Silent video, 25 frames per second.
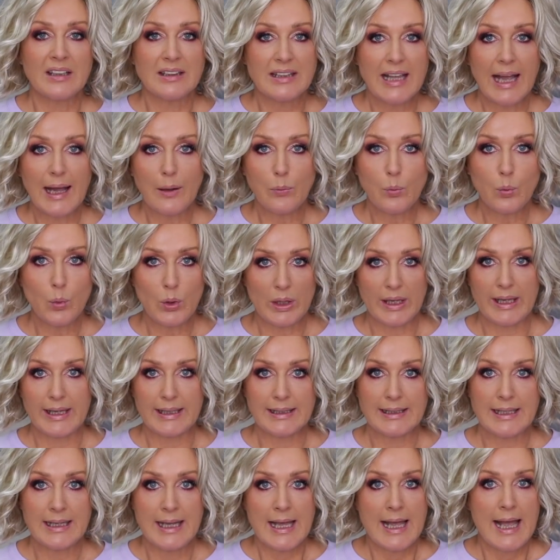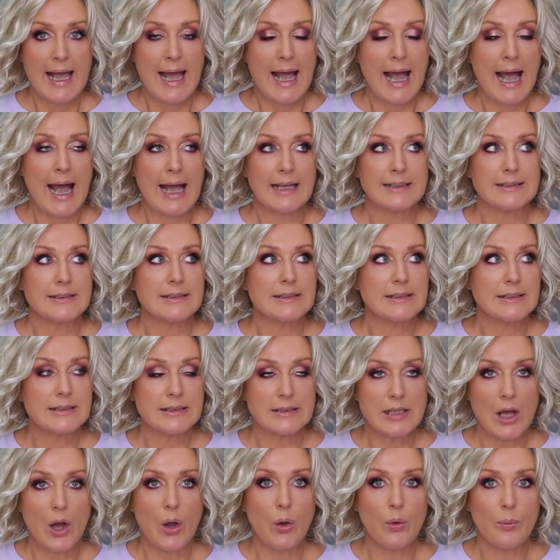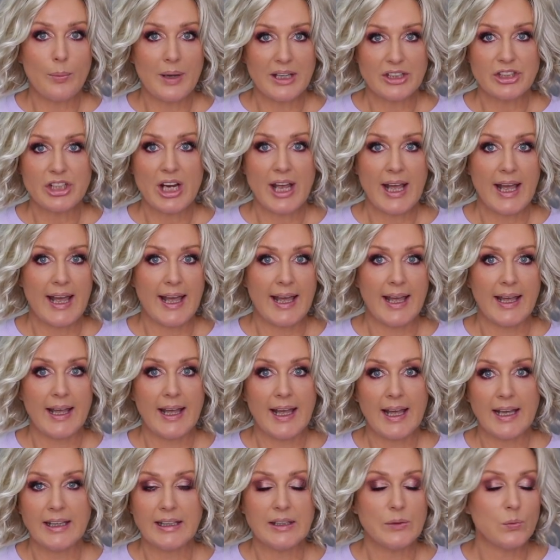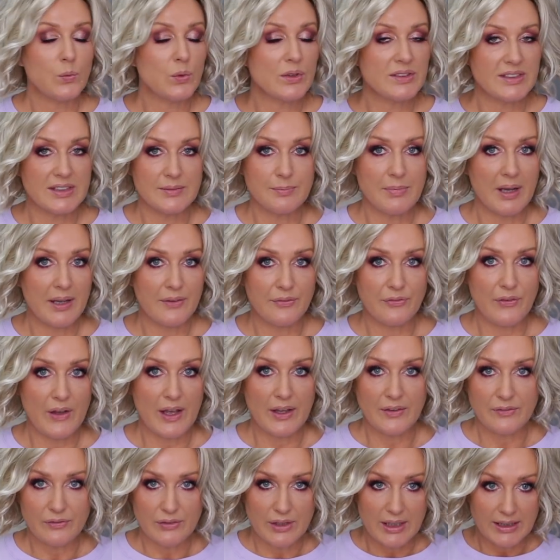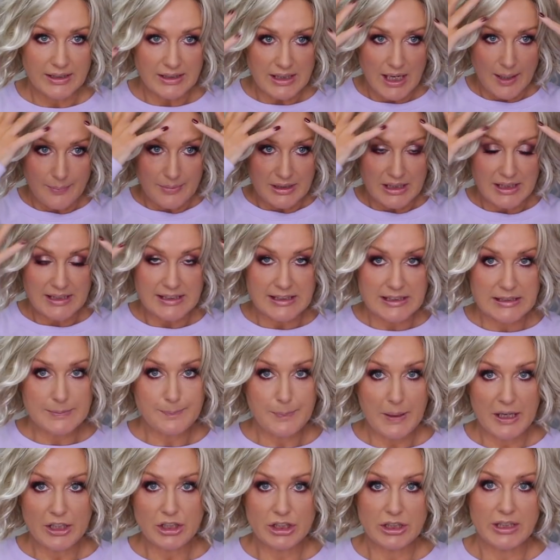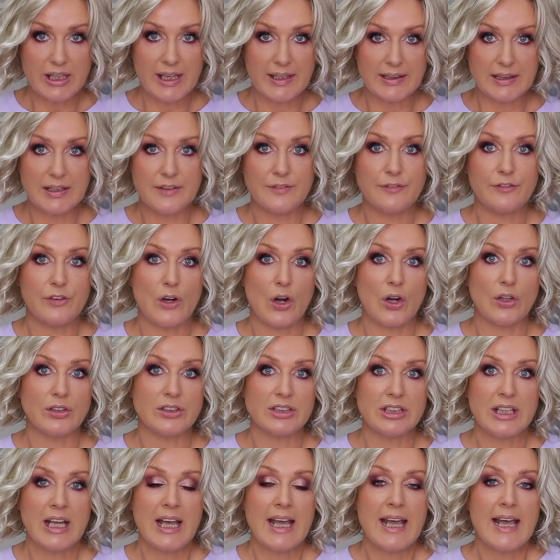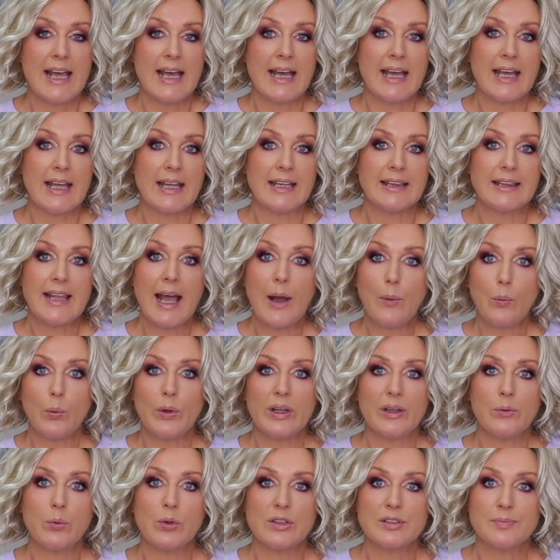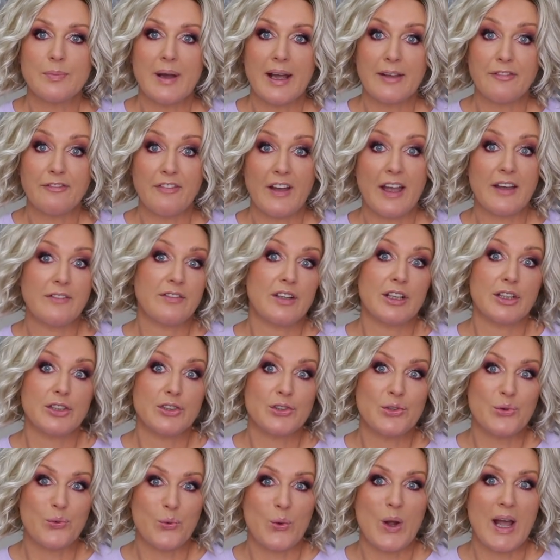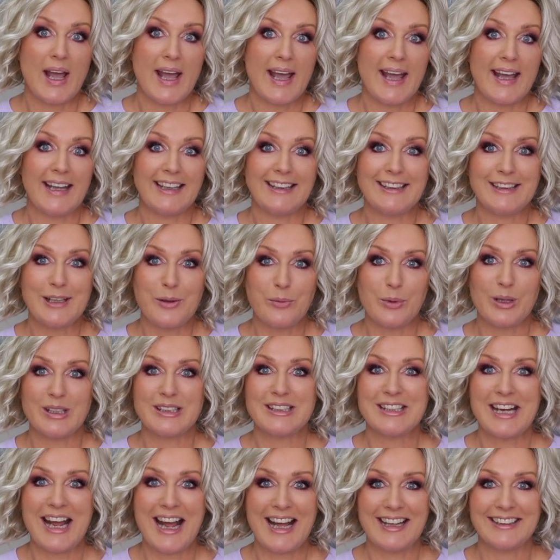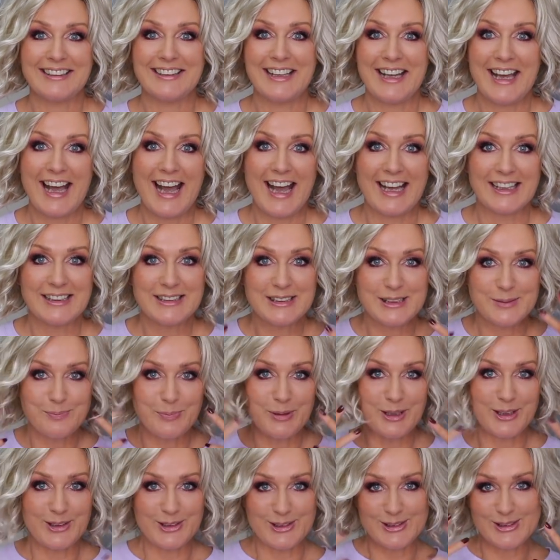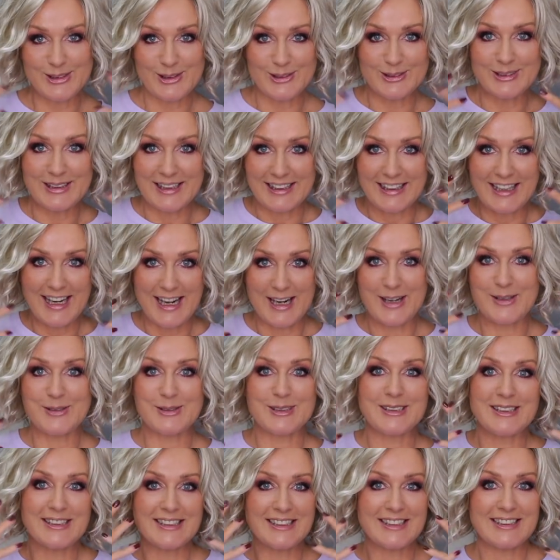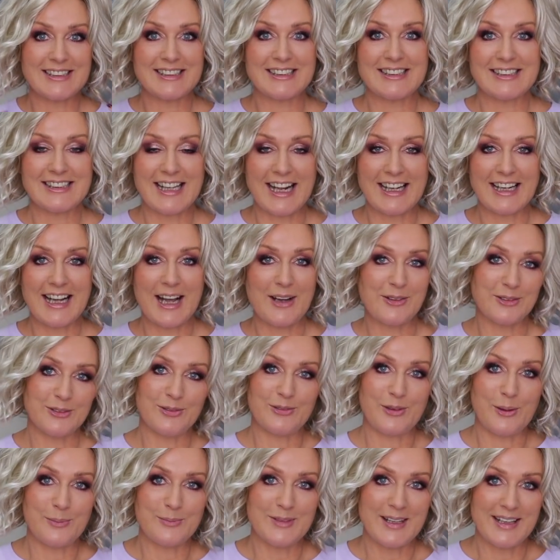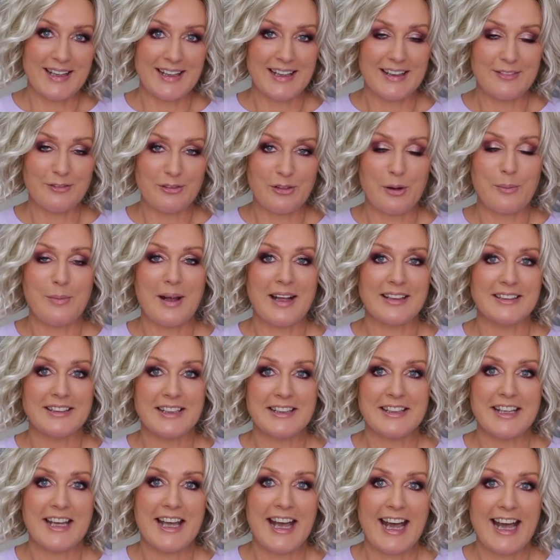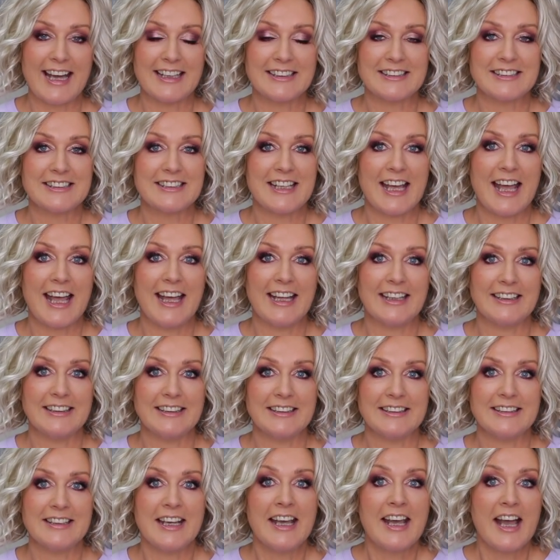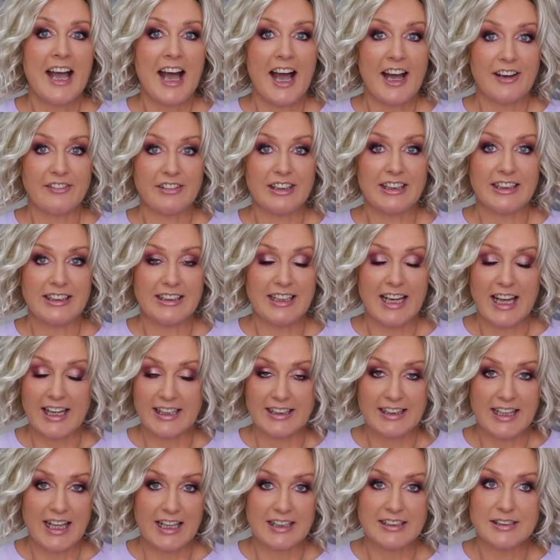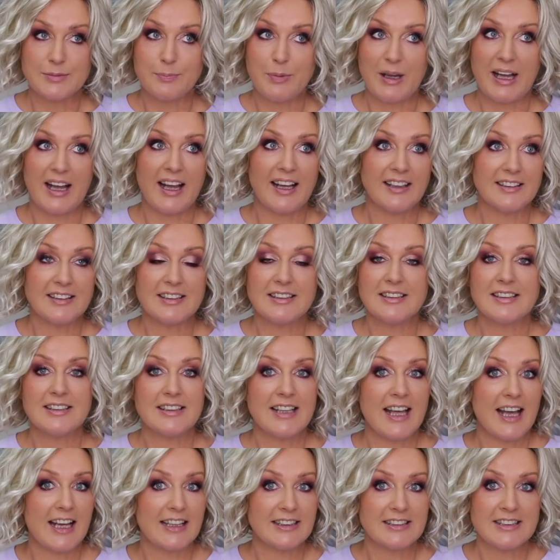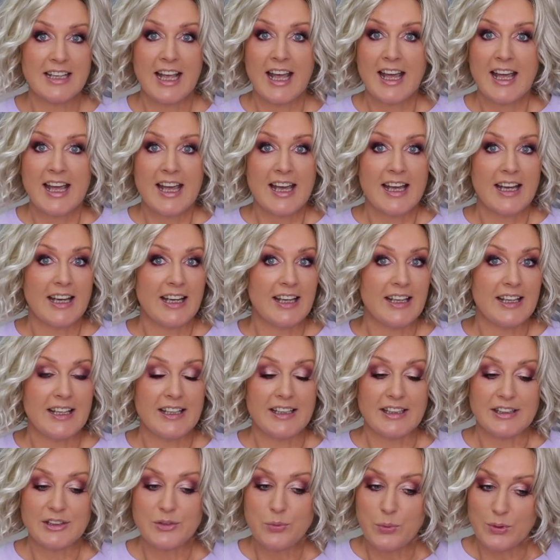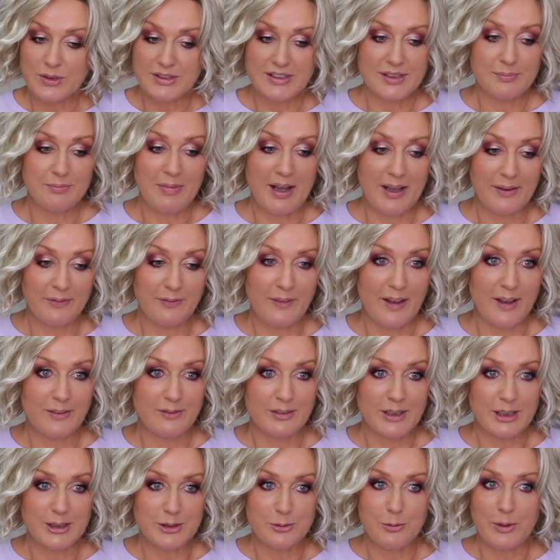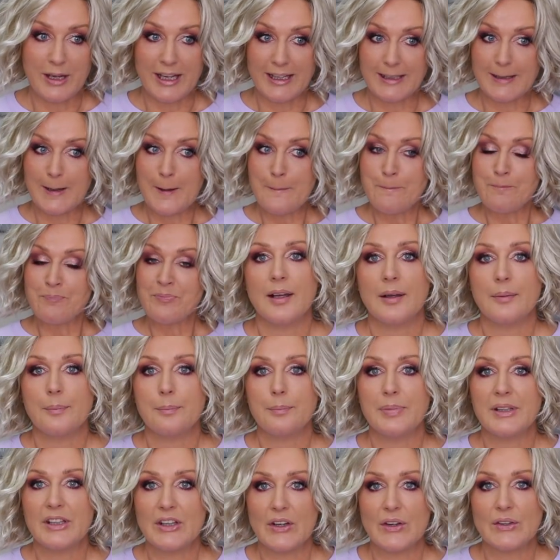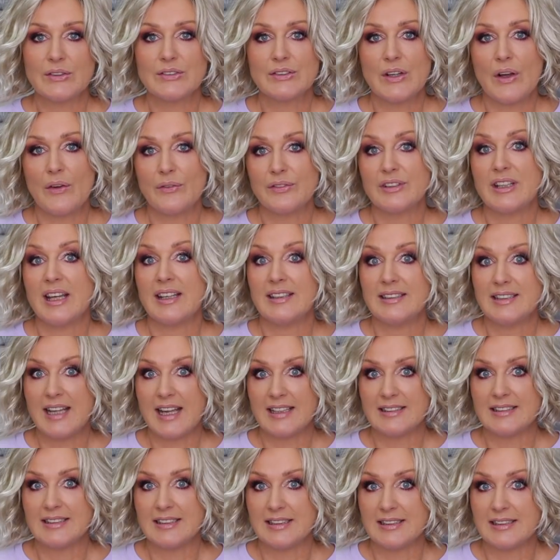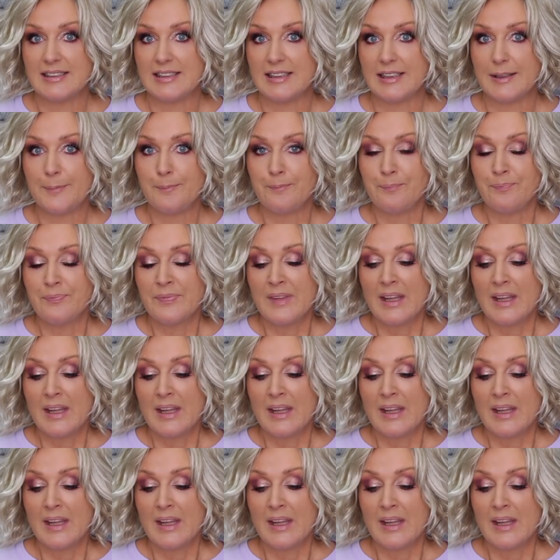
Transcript: That wig had so much hair. It wasn't my favorite. I mean, especially at the front. Uh, that wig was my favorite to wear in a winter under hats, because all the curls stuck out from the from under the hat, and I really like that. But other than that, uh, it wasn't my favorite wig because of the density.